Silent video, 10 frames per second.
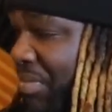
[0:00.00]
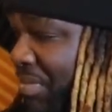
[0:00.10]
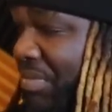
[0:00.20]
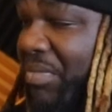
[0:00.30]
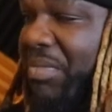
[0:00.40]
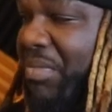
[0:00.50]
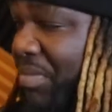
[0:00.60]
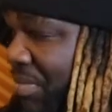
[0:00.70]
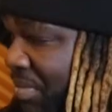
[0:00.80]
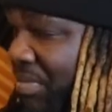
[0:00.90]
for my
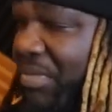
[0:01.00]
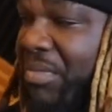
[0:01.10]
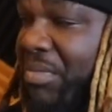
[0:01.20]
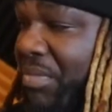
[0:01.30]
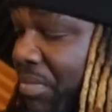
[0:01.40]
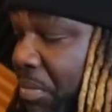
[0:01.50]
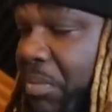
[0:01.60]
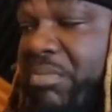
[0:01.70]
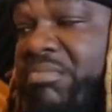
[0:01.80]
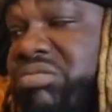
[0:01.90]
conversation, heard the
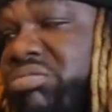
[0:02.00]
suckers hating,